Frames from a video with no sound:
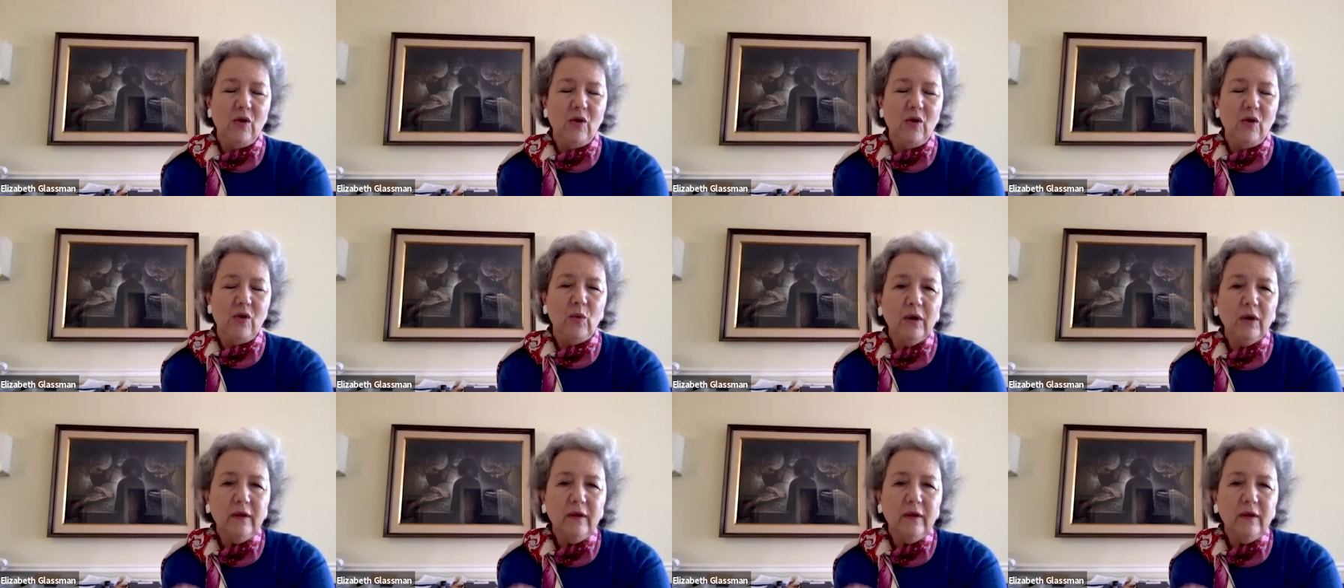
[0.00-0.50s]

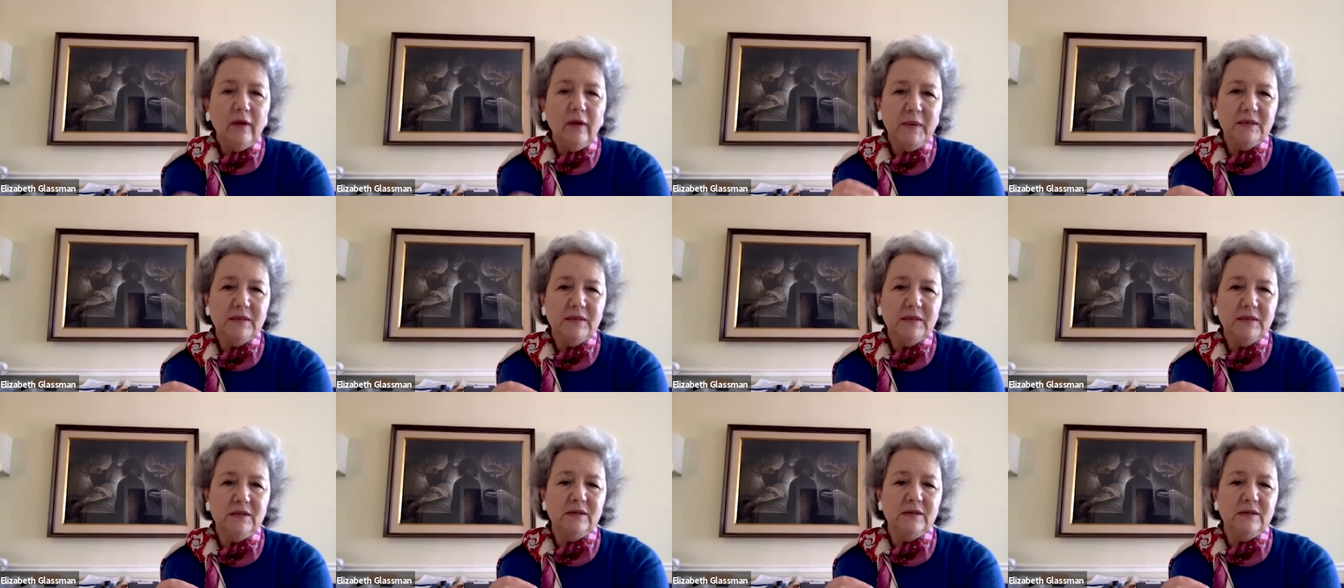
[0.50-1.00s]
We're in the
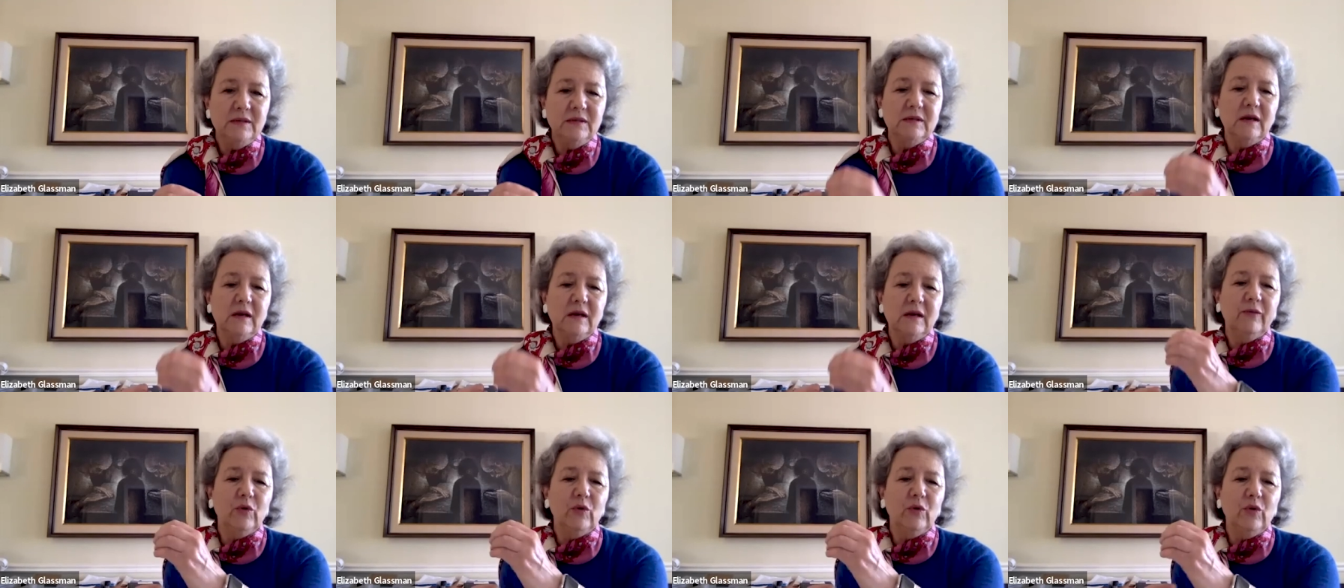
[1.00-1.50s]
business
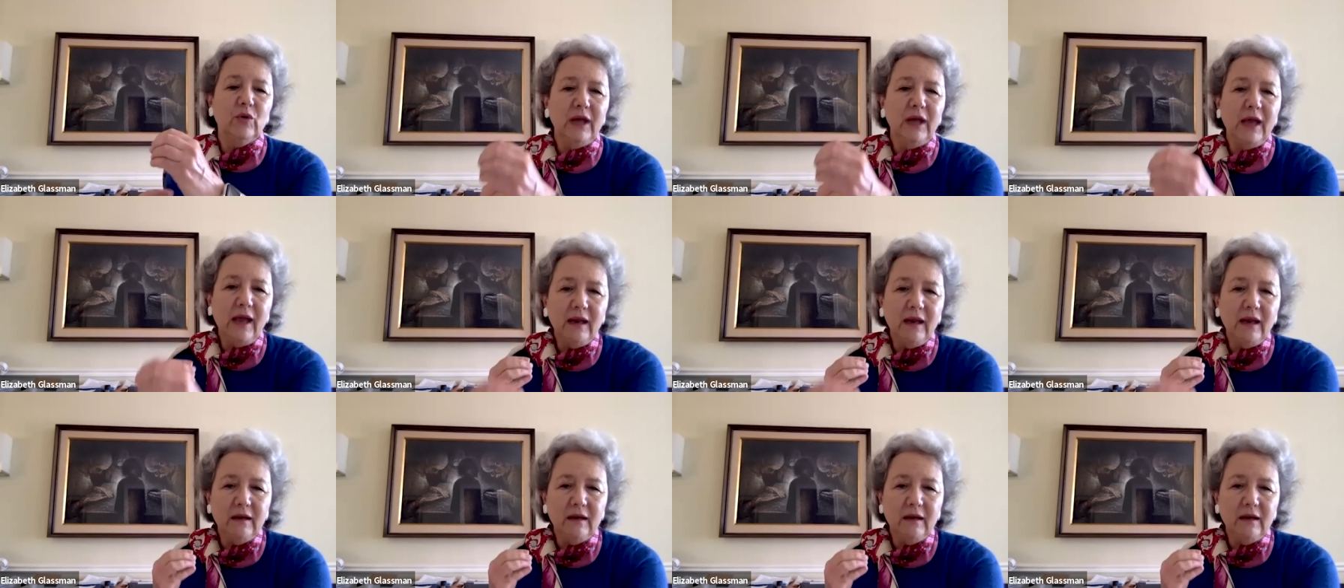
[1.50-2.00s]
of
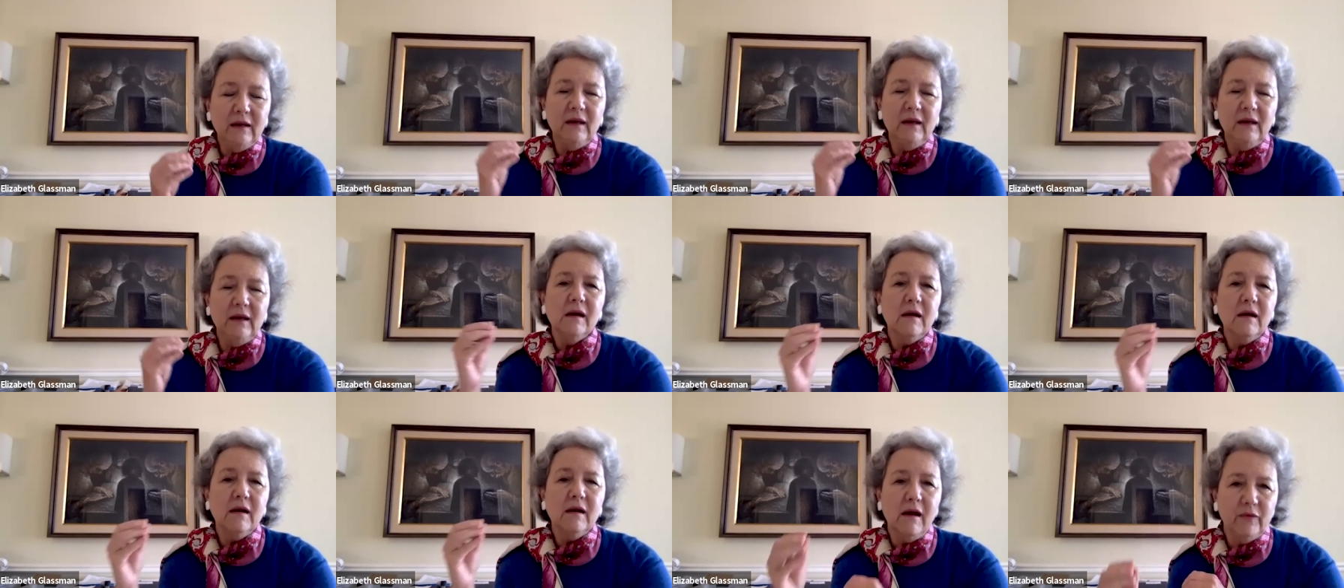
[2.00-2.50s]
creating
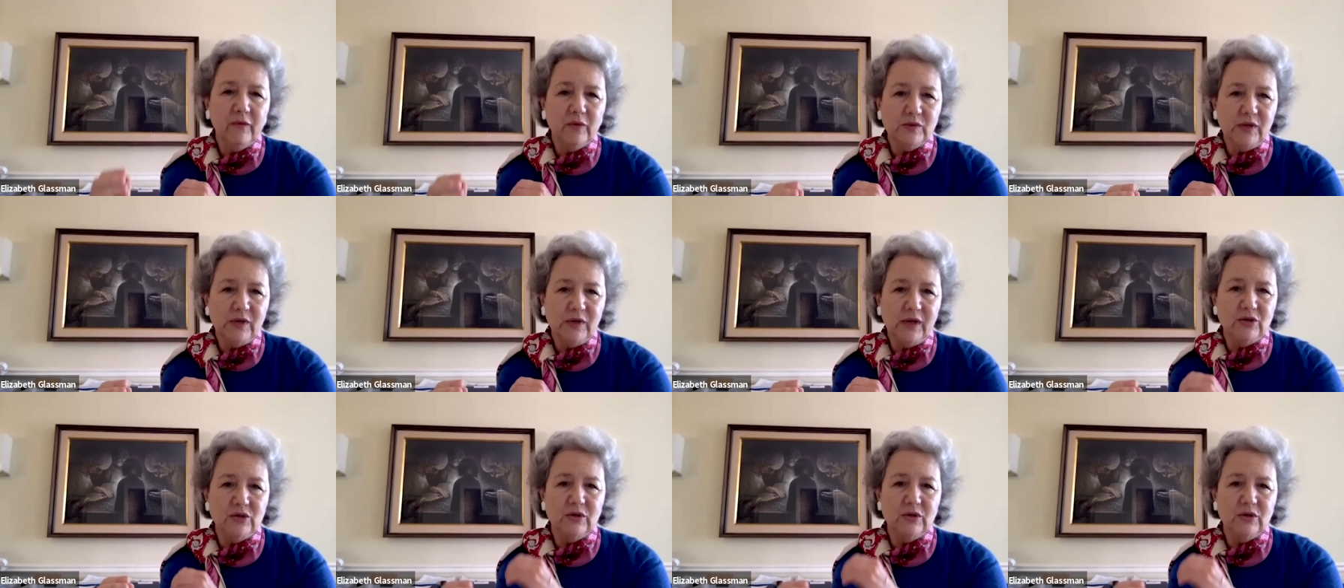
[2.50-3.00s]

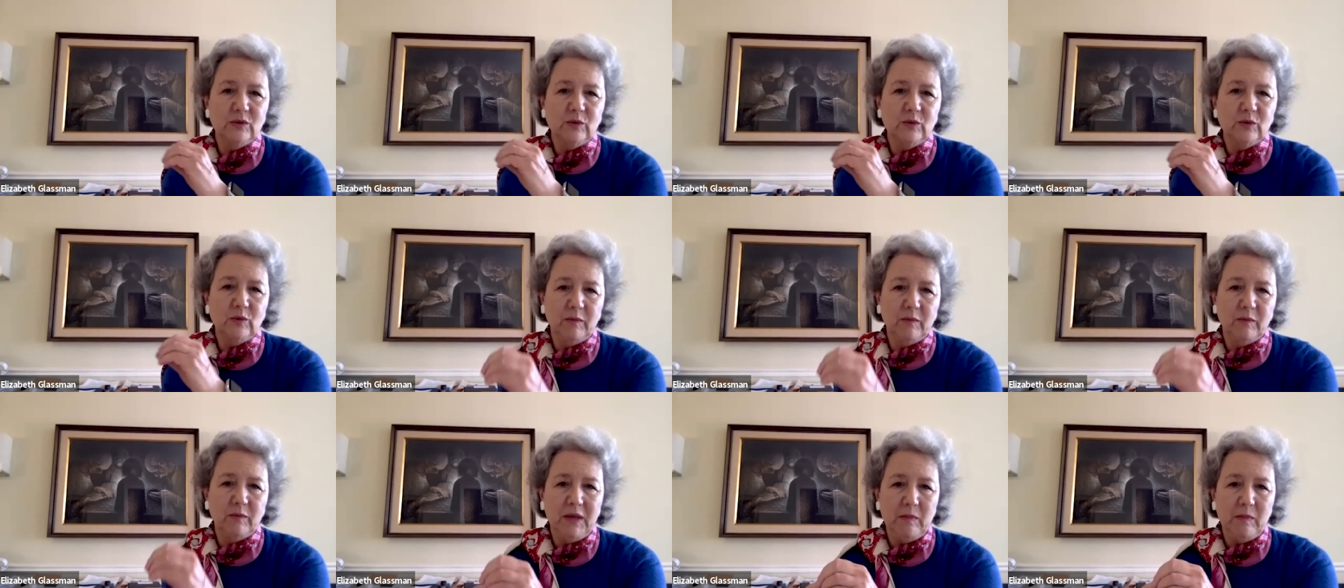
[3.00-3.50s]

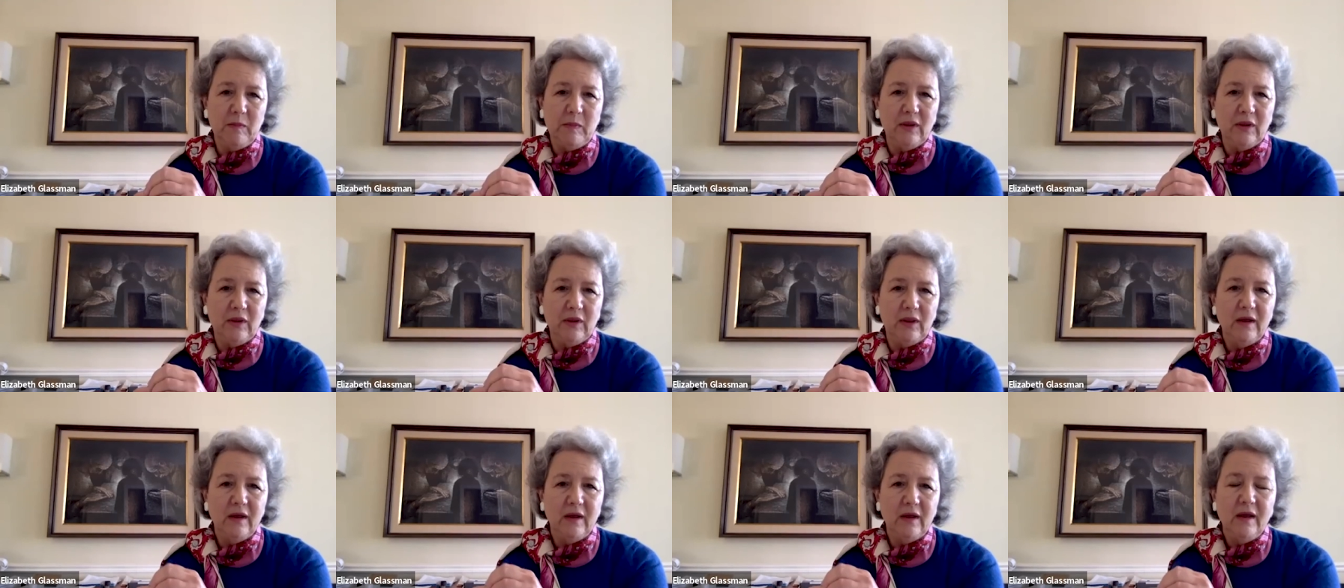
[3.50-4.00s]
conversations with people.